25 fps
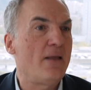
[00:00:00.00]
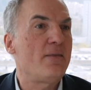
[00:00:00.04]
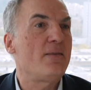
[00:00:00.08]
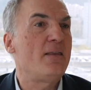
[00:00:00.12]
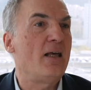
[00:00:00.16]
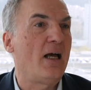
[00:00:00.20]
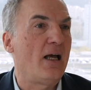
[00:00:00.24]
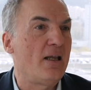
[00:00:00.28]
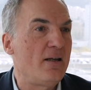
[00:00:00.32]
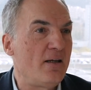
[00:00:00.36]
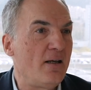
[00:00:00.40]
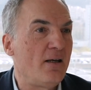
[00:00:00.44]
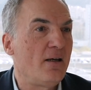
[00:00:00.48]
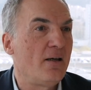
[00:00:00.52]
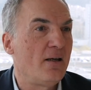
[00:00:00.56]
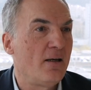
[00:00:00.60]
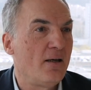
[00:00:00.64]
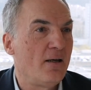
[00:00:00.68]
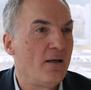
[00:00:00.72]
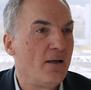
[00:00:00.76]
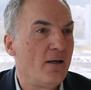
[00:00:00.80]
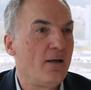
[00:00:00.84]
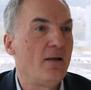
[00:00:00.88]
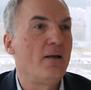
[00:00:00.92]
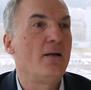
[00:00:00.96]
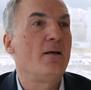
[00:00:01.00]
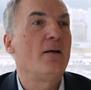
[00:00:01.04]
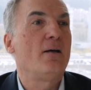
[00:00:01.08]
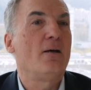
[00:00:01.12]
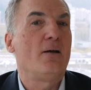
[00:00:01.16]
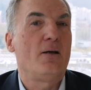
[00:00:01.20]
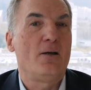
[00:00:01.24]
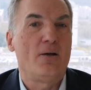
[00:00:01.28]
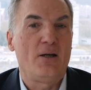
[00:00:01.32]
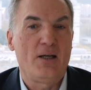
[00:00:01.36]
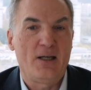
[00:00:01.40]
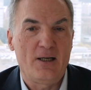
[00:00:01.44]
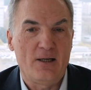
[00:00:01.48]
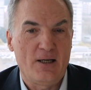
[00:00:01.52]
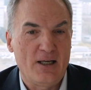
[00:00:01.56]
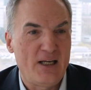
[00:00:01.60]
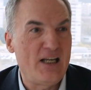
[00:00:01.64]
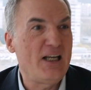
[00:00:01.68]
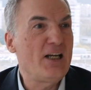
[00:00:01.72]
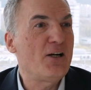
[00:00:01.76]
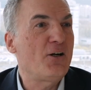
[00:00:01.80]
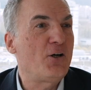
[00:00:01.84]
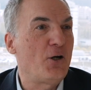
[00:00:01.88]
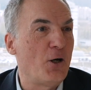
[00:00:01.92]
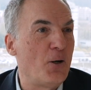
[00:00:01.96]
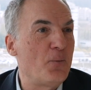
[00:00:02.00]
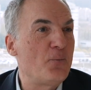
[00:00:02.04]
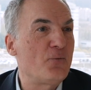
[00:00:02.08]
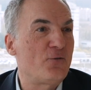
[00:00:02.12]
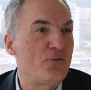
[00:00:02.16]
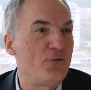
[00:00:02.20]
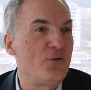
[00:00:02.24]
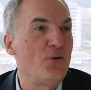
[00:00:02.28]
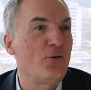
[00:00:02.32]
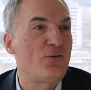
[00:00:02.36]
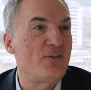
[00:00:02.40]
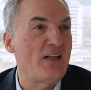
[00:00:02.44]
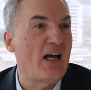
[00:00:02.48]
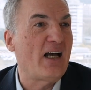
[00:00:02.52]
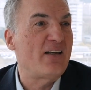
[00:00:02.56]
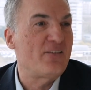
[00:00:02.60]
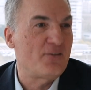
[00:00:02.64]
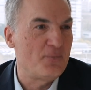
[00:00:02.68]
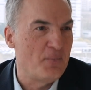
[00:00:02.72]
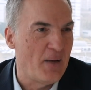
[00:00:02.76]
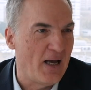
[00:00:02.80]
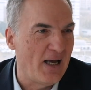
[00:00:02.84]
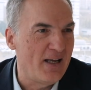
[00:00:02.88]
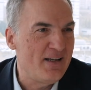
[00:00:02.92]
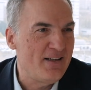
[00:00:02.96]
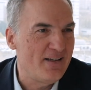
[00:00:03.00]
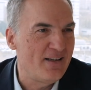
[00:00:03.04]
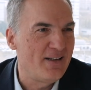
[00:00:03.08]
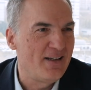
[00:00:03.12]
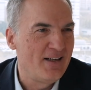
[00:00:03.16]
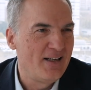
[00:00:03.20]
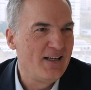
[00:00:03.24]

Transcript: And then here comes the tax man,